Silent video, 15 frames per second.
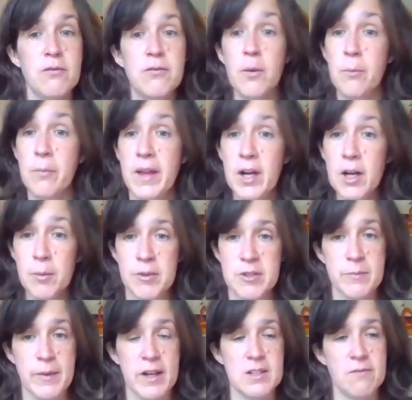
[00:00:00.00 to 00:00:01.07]
from their
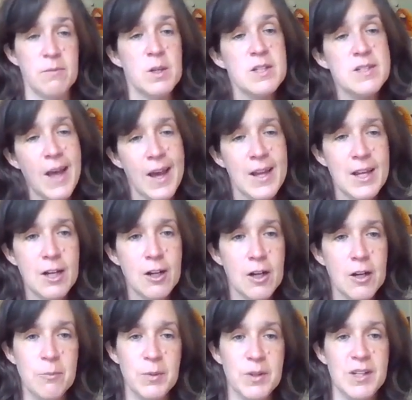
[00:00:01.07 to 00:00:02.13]
perspective, because I hear
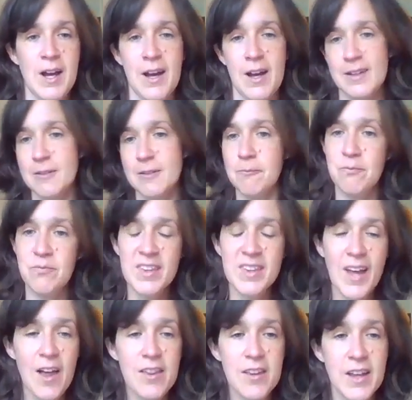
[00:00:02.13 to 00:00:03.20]
it, but not
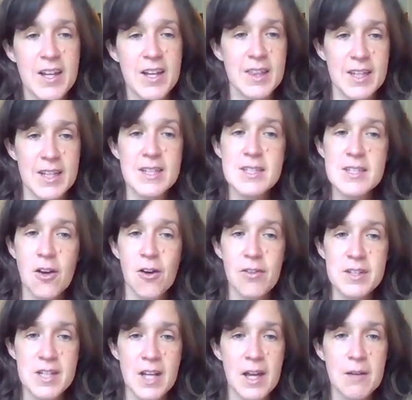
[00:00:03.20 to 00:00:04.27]
like this all
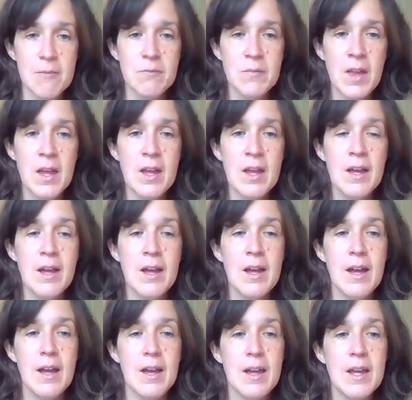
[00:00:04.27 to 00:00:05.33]
the time.
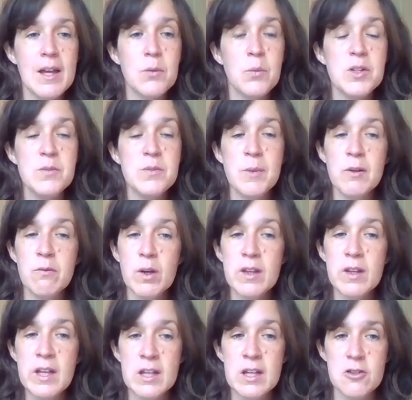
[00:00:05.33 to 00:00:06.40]
And what's been
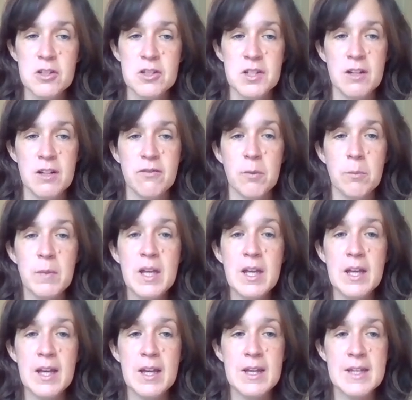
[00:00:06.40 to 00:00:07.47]
really interesting for
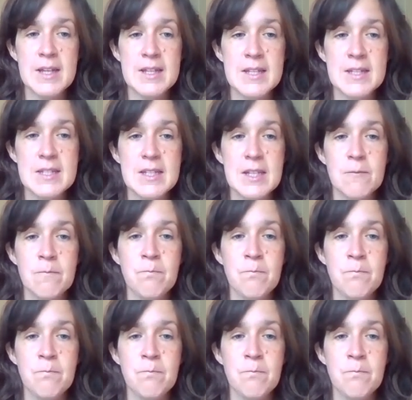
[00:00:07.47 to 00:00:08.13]
me is